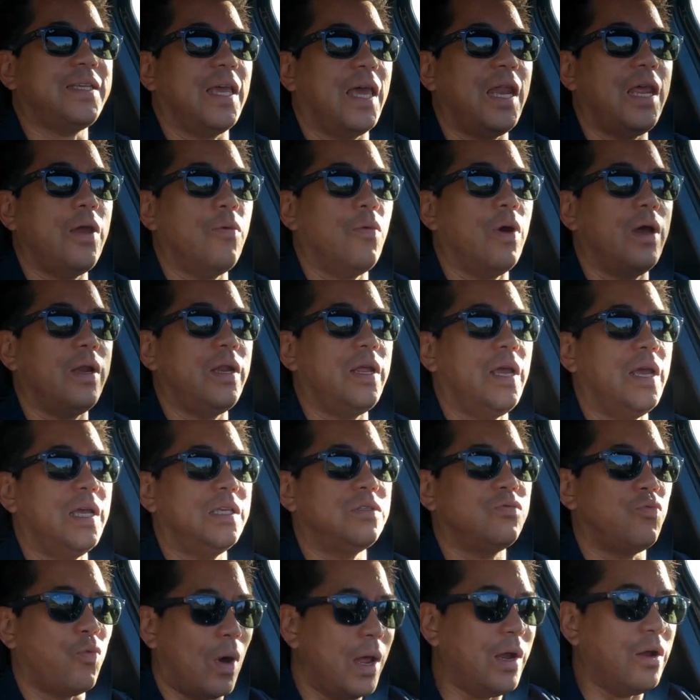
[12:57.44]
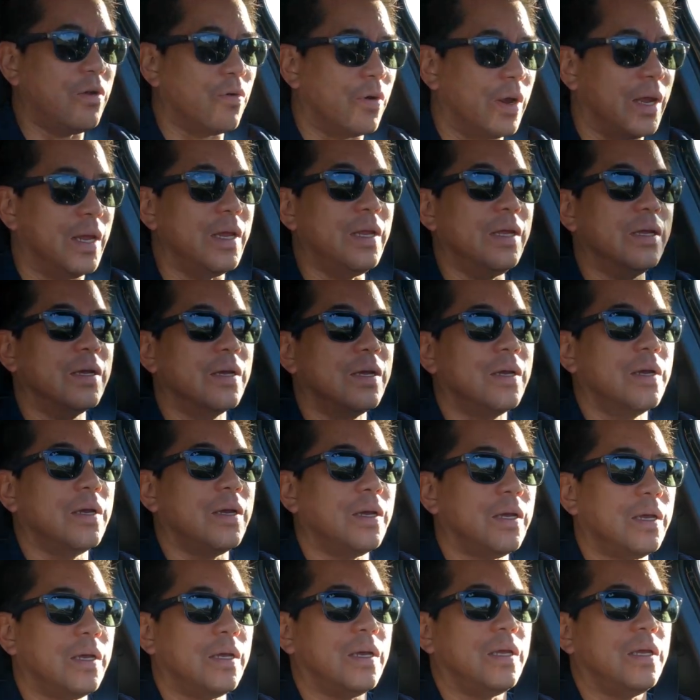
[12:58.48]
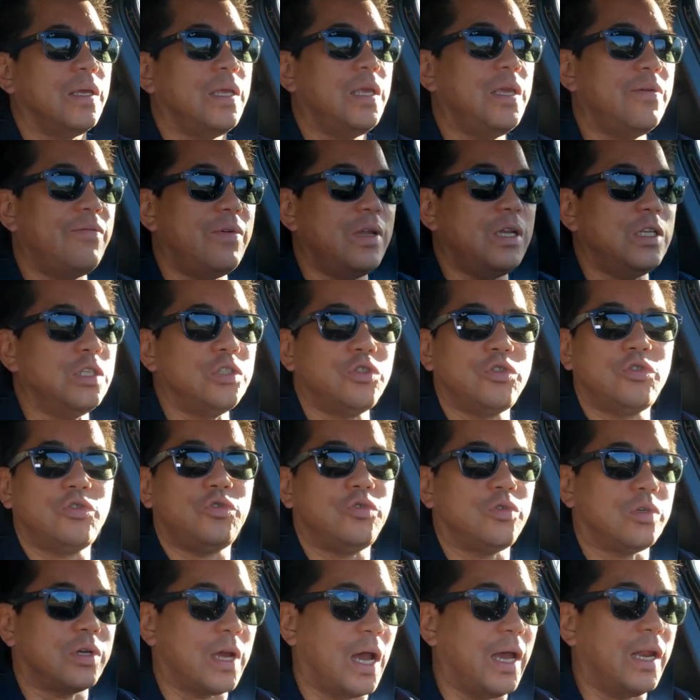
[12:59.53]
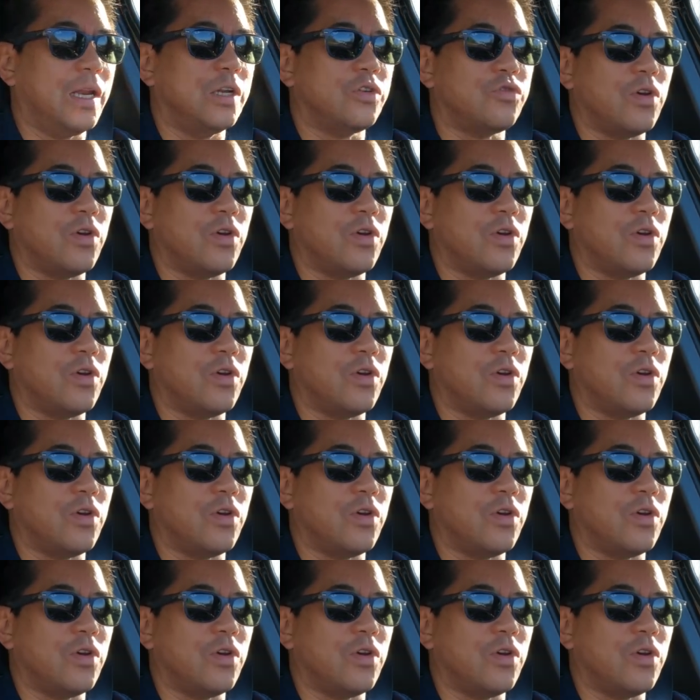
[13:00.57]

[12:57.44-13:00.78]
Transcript: anyone is wondering, even kind of